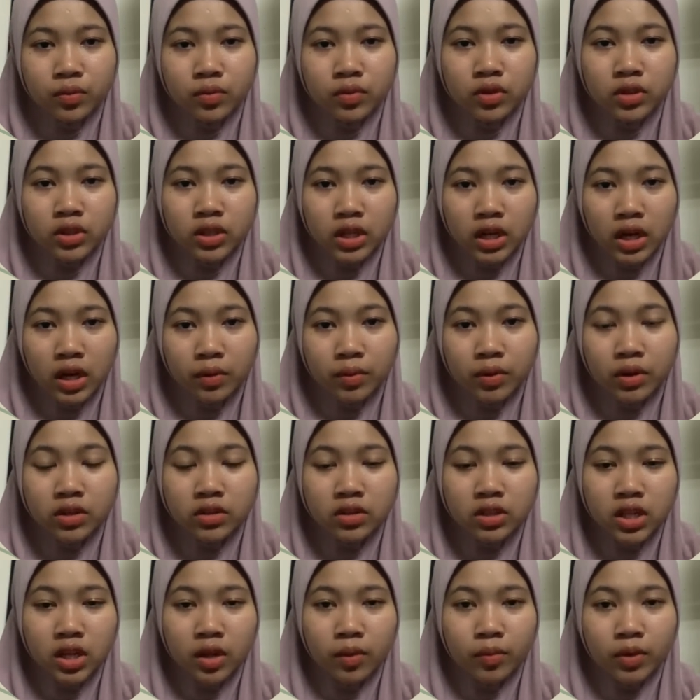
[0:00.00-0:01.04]
type
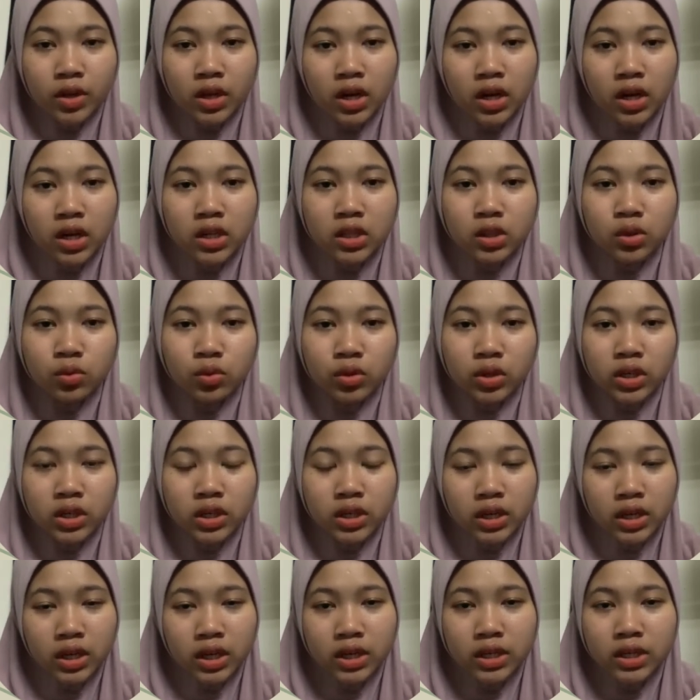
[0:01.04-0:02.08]
HTML to
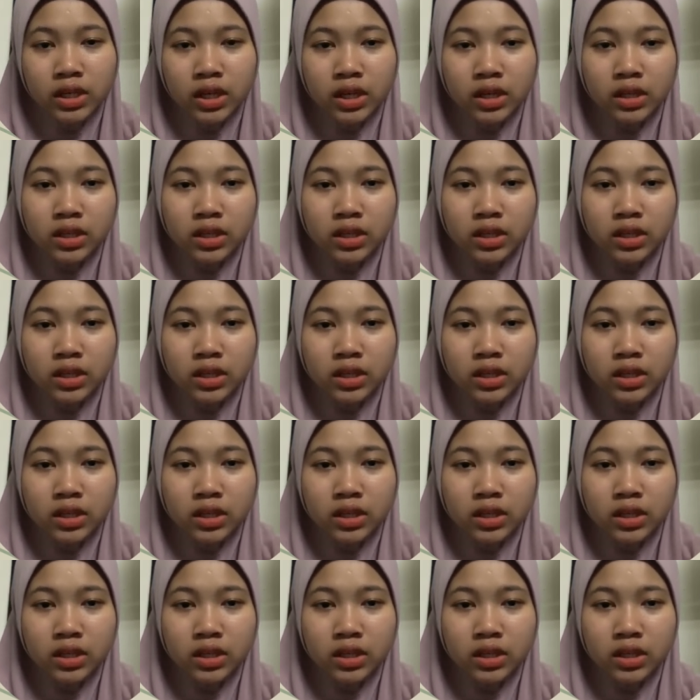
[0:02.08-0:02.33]
declare that